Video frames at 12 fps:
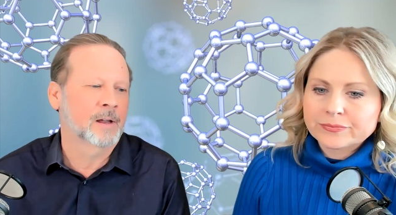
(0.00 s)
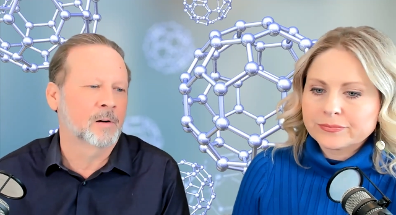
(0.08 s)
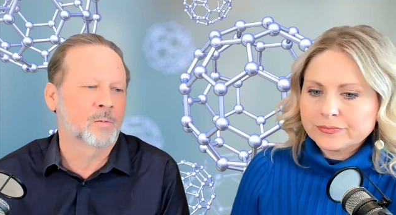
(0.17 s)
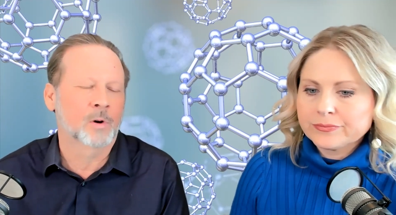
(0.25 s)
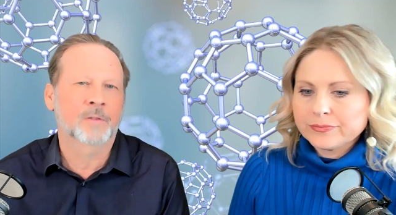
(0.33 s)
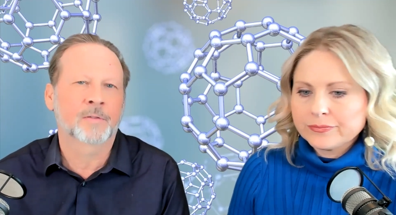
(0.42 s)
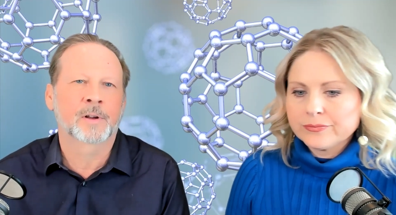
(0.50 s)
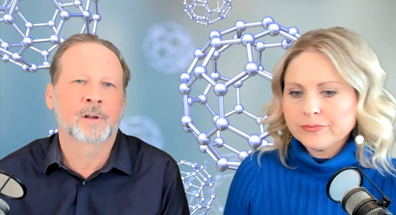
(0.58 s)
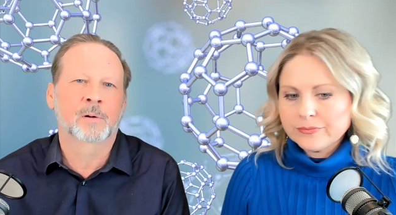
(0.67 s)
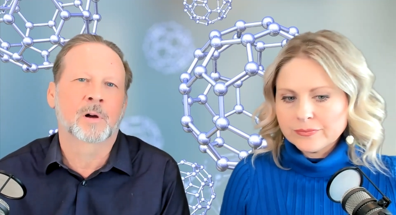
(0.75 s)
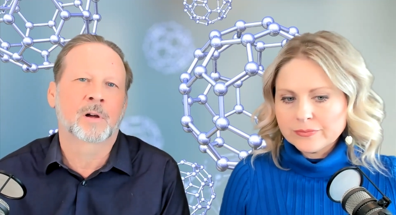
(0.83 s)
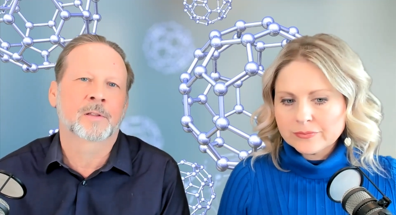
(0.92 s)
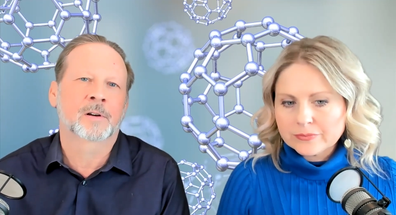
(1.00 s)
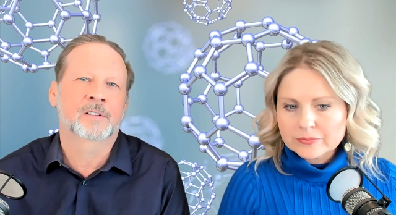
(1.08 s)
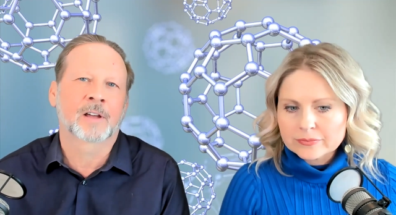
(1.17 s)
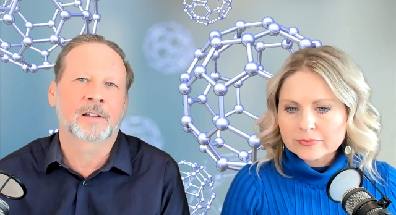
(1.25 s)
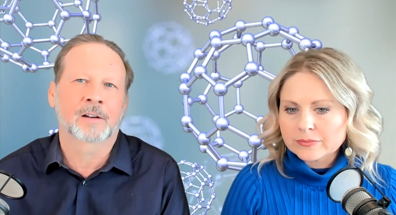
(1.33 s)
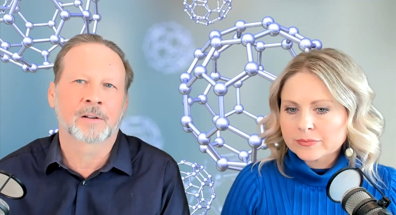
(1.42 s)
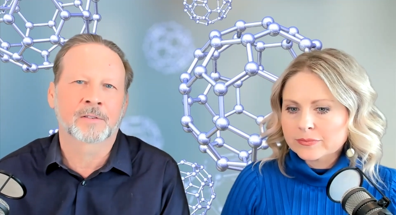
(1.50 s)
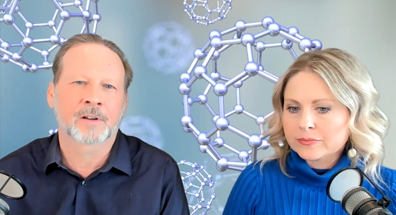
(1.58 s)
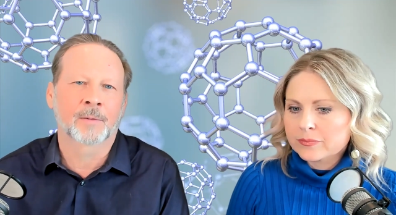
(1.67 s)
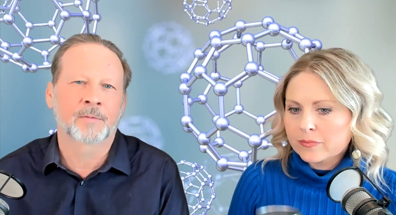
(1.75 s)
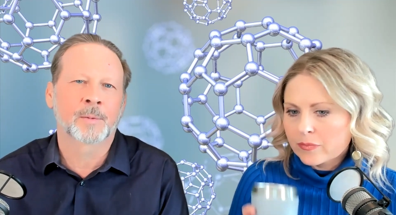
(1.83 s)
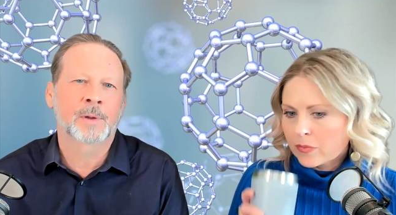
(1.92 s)
Speaker 1: They don't work for you. All their
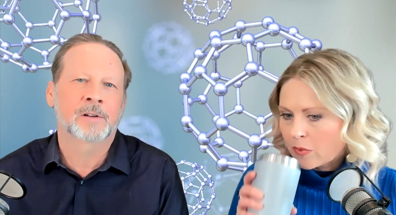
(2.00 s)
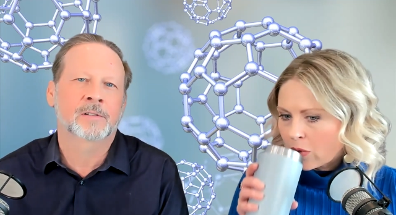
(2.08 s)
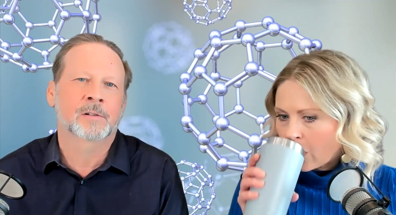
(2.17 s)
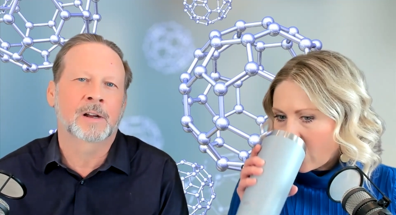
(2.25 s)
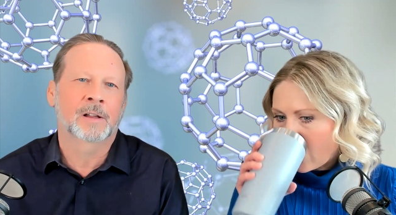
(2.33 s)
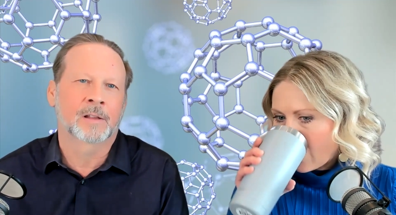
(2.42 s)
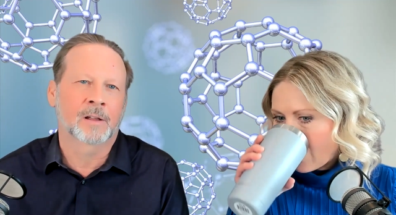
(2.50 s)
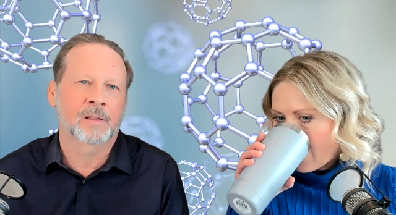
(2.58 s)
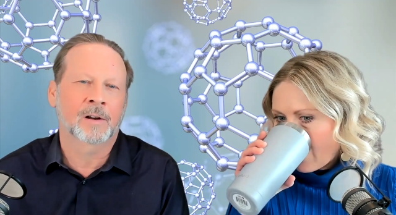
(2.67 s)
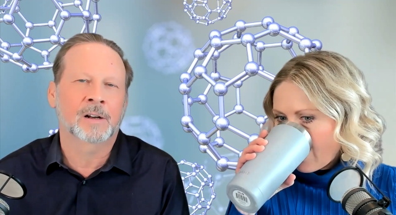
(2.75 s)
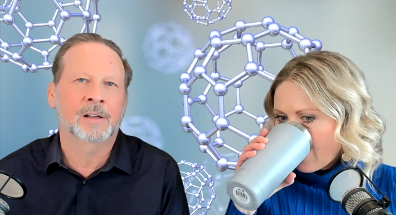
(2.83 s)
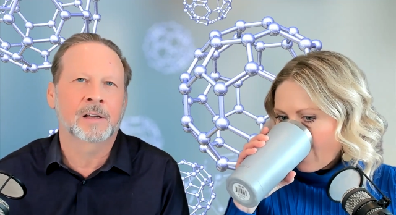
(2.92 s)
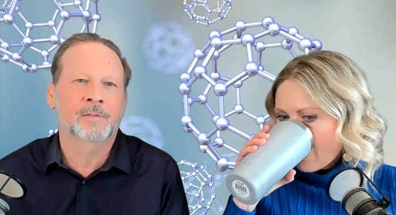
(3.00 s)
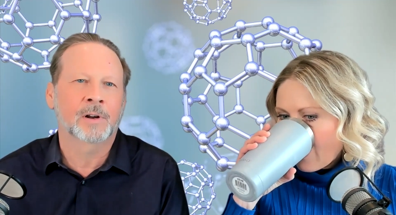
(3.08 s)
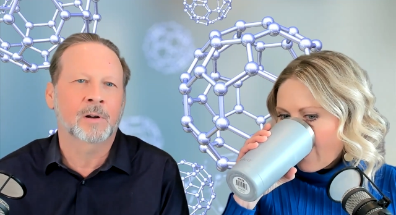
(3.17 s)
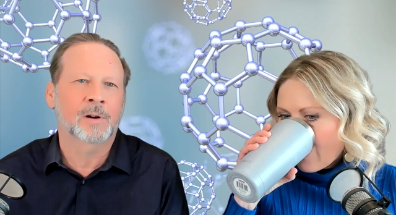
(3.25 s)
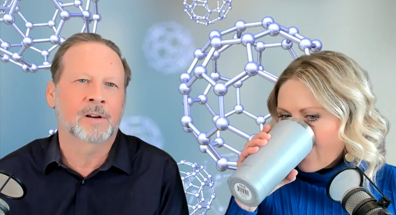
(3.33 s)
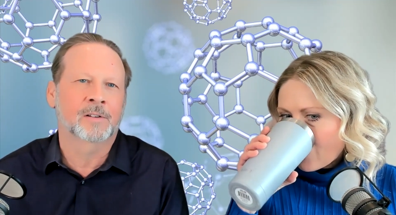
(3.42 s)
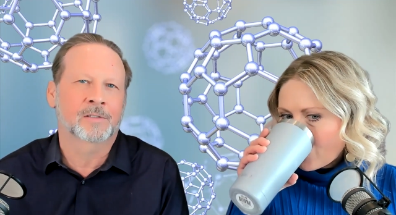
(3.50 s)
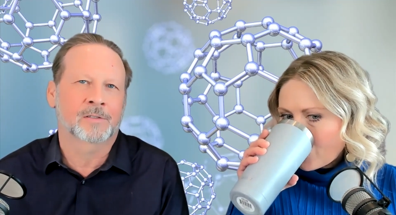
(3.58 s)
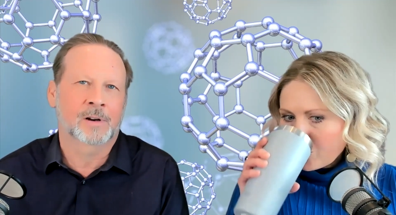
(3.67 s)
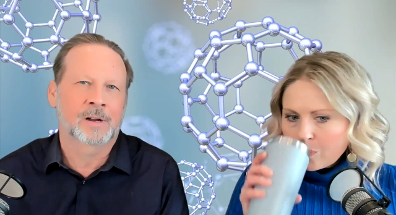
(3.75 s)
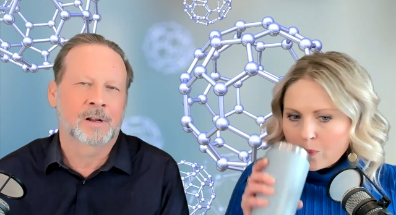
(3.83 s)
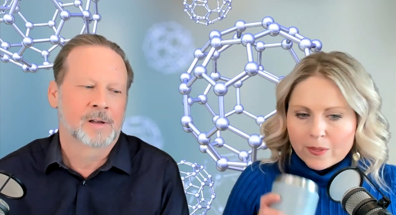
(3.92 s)
executives come from industry, and then they're going to leave and go to
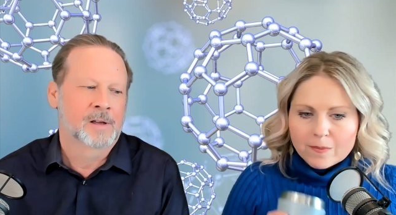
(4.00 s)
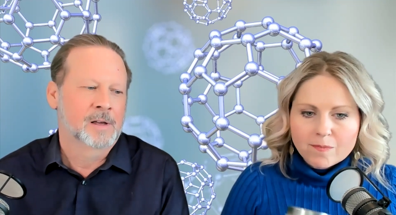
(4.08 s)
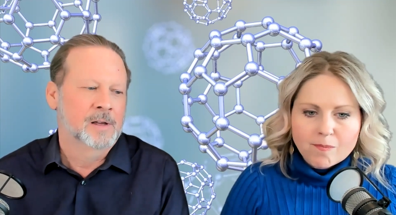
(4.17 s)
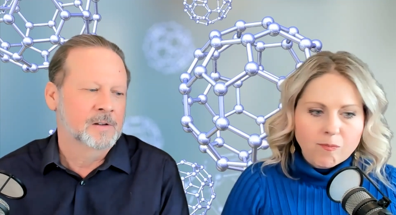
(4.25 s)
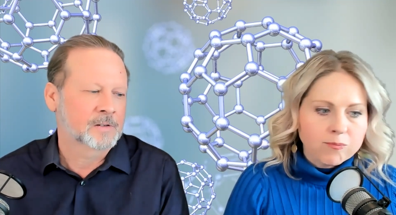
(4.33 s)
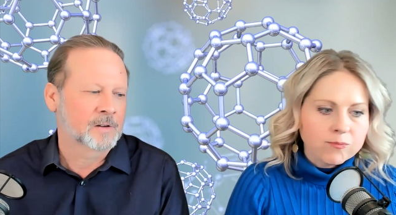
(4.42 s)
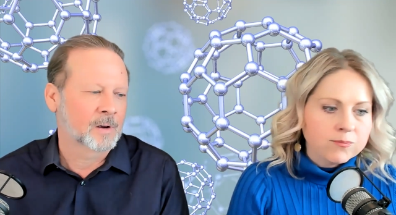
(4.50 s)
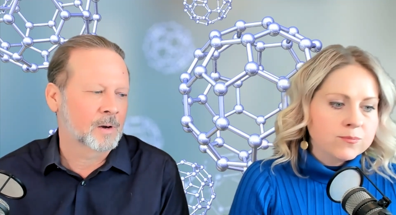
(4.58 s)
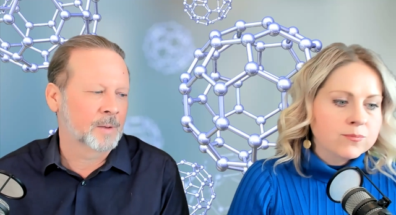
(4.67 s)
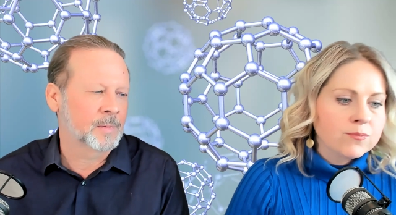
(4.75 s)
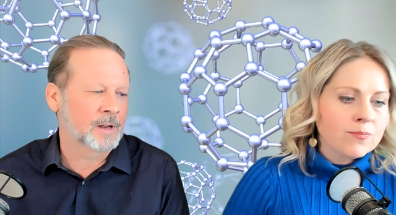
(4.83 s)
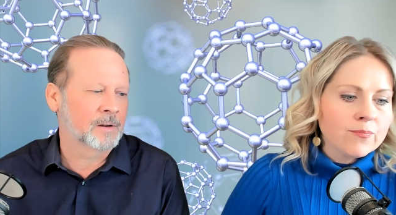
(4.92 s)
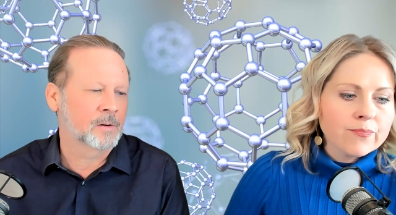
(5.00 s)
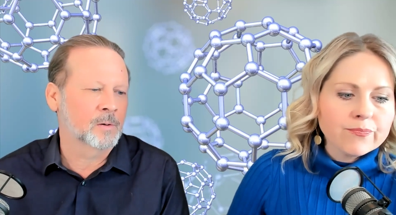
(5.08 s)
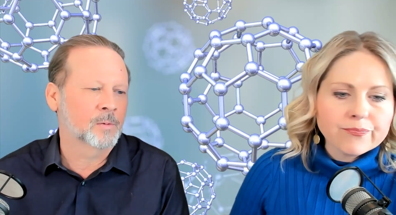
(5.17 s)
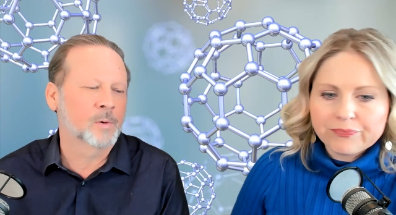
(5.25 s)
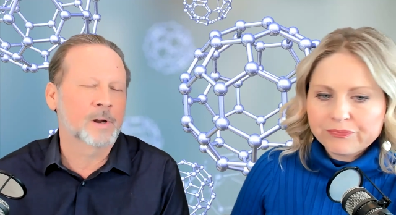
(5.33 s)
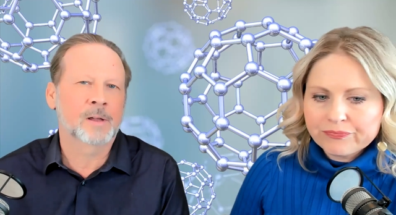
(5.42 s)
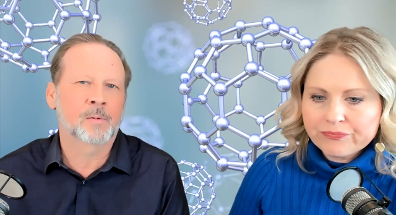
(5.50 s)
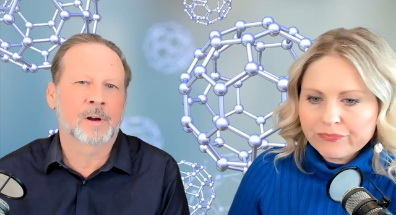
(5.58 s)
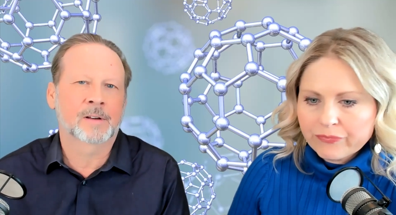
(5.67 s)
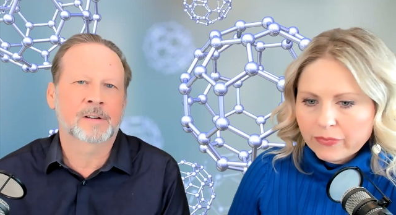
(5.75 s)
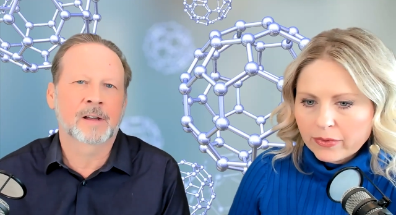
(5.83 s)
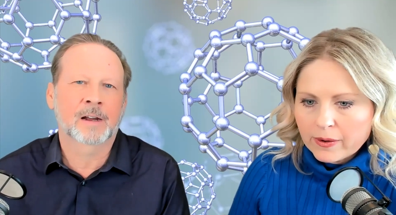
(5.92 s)
industry. So I mean, you really
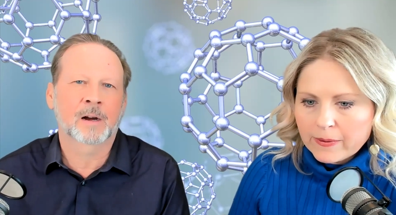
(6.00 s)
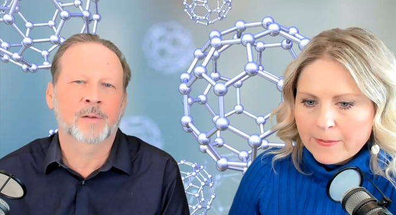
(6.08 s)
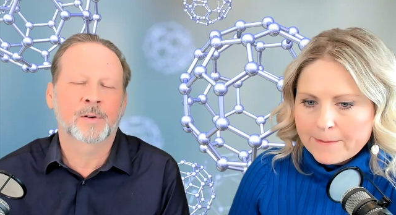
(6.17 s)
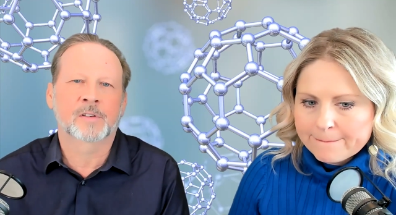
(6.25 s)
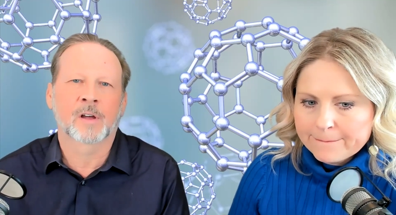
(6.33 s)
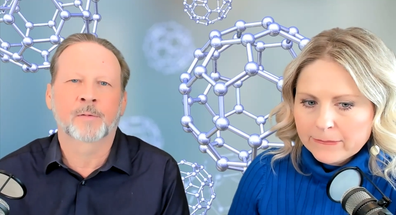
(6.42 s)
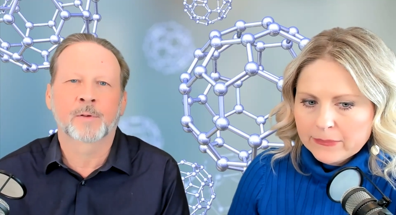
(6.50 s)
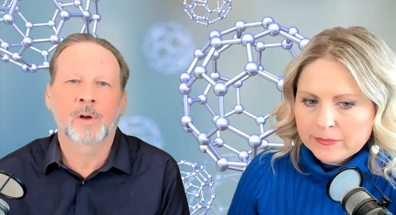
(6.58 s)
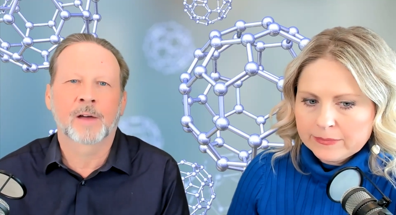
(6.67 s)
want to take care of yourself.